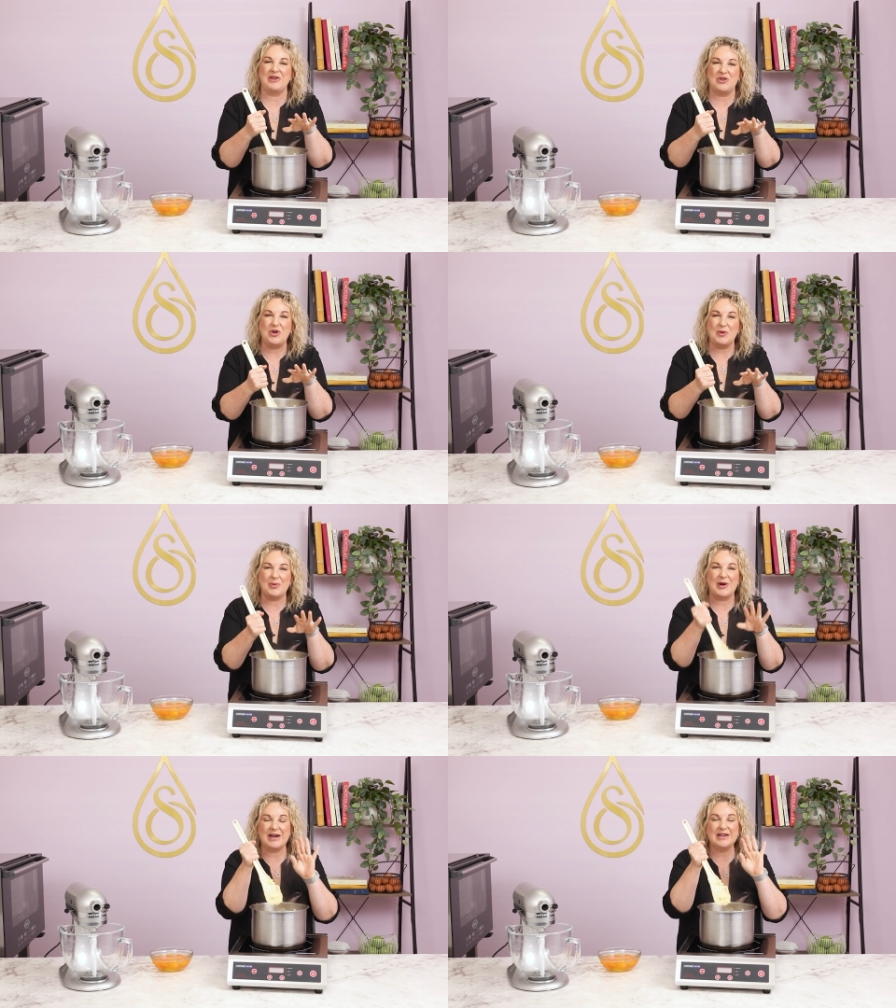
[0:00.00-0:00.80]

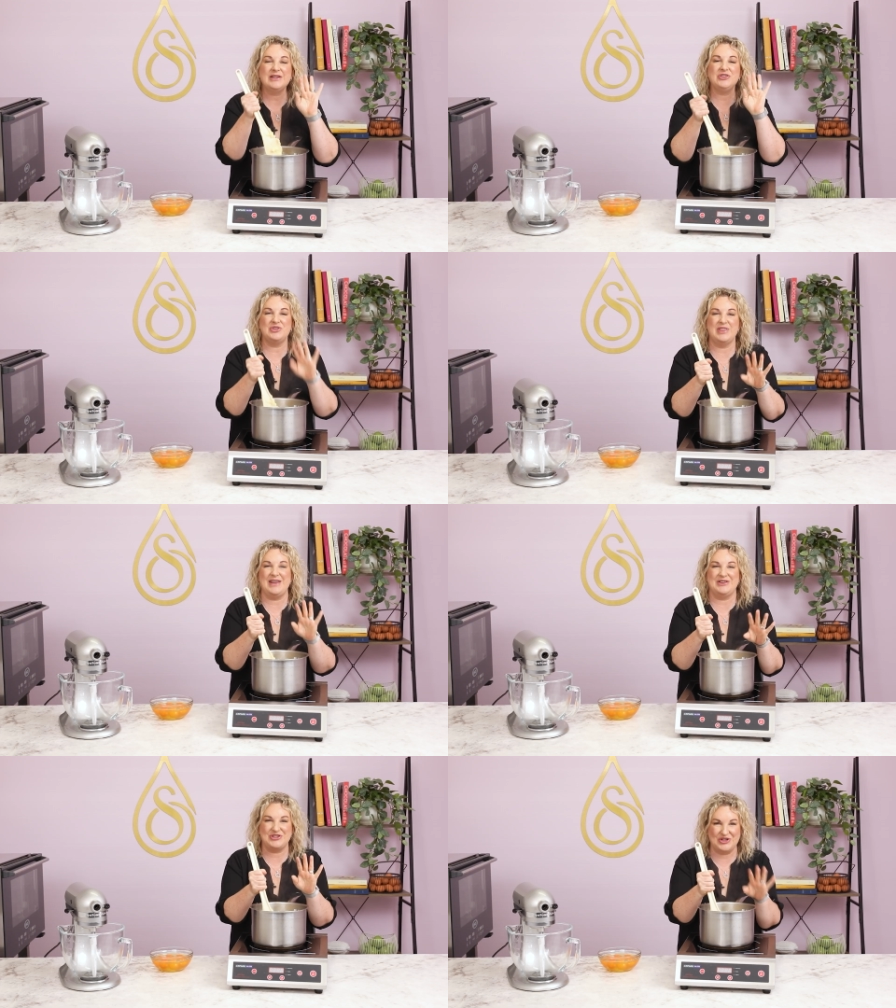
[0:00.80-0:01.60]
incorporated, you
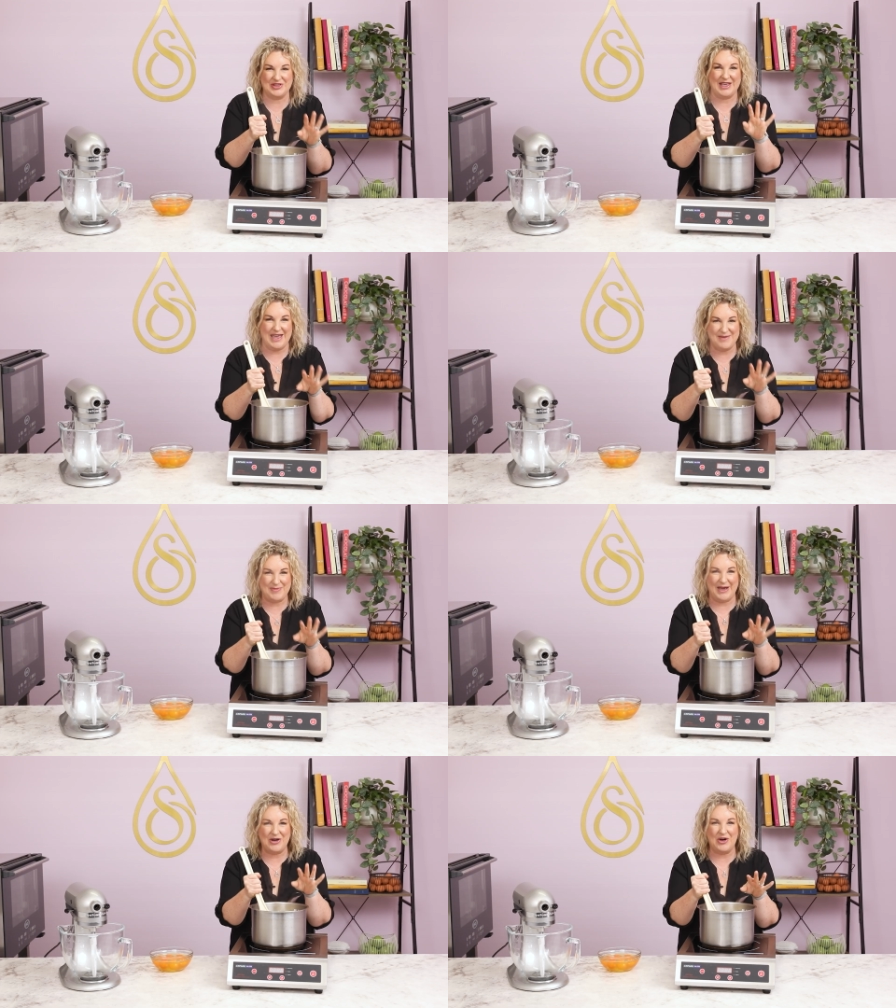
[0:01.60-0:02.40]
then turn the heat
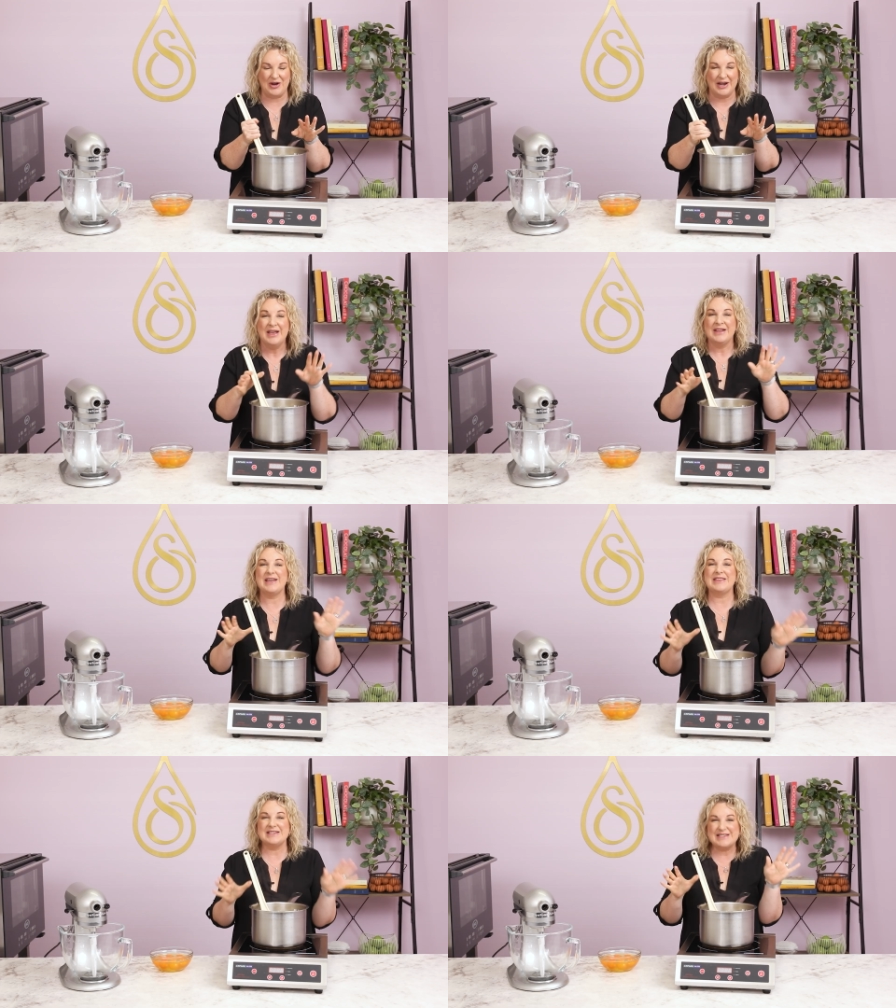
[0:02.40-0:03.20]
back on.
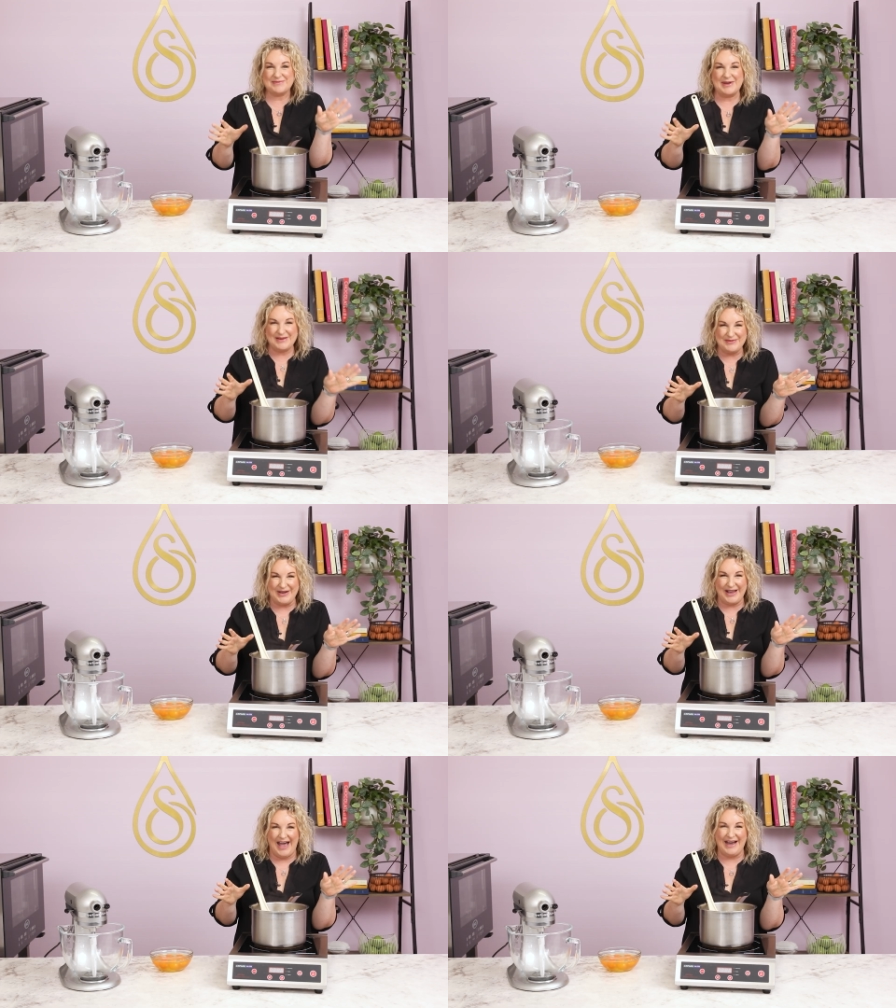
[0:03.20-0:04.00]
Now this is where the
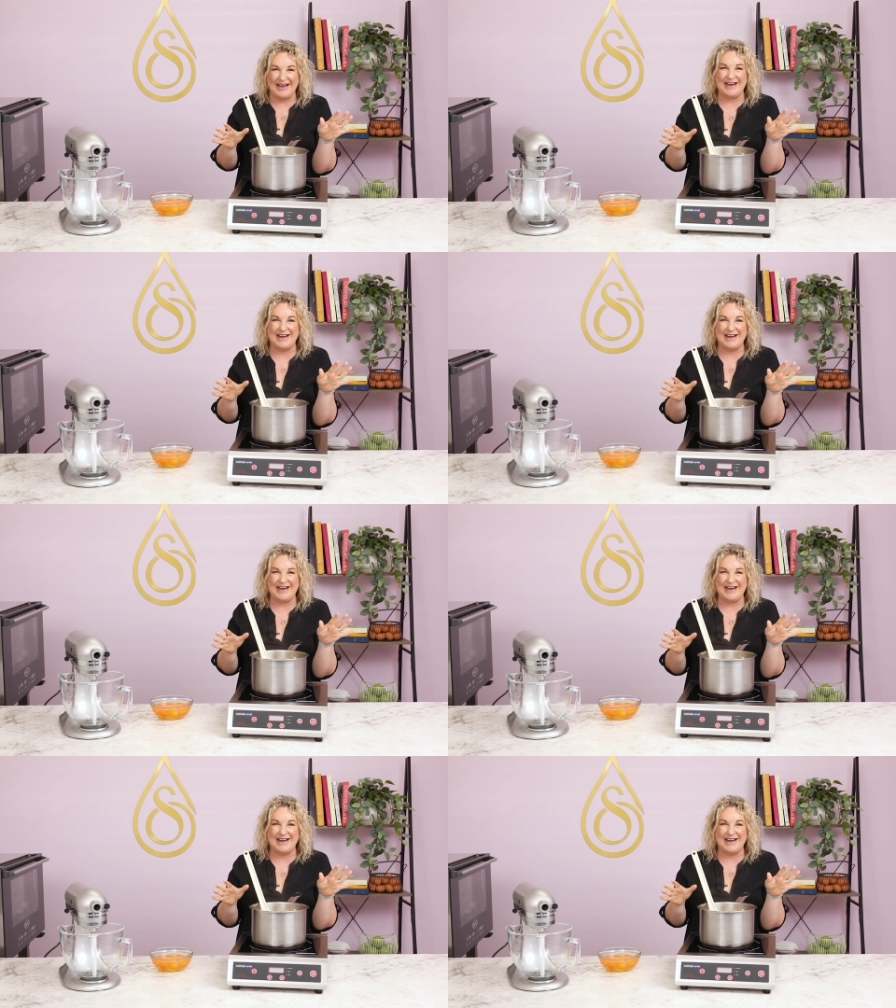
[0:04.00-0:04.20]
workout